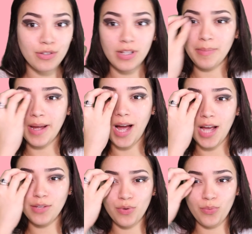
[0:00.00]
so like my
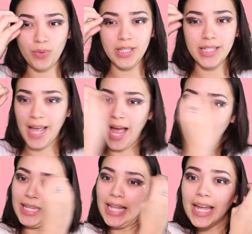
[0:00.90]
eyes were really
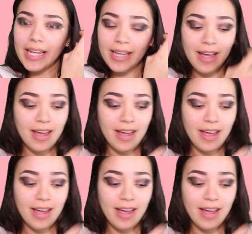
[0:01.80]
cat-like,